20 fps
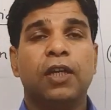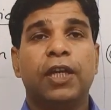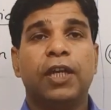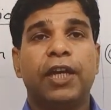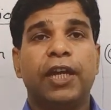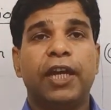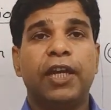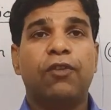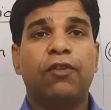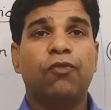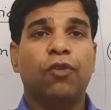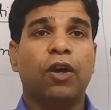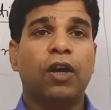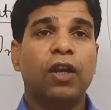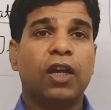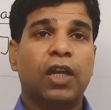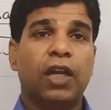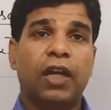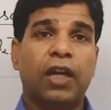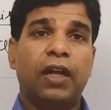it
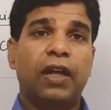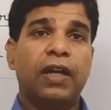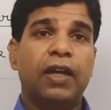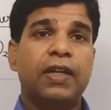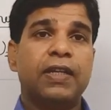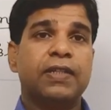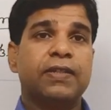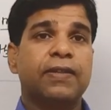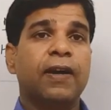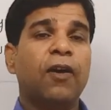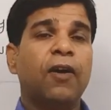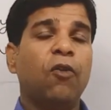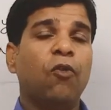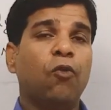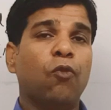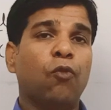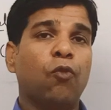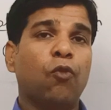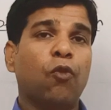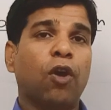works as the
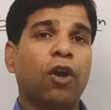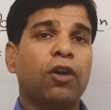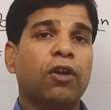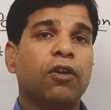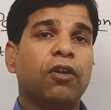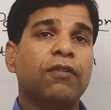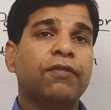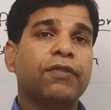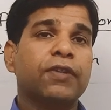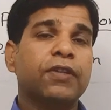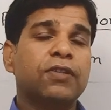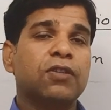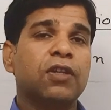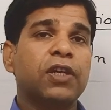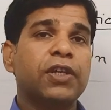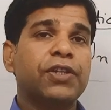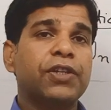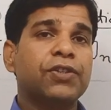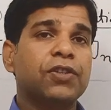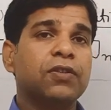water of
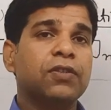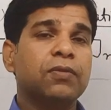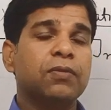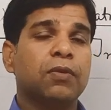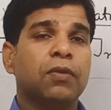crystallization.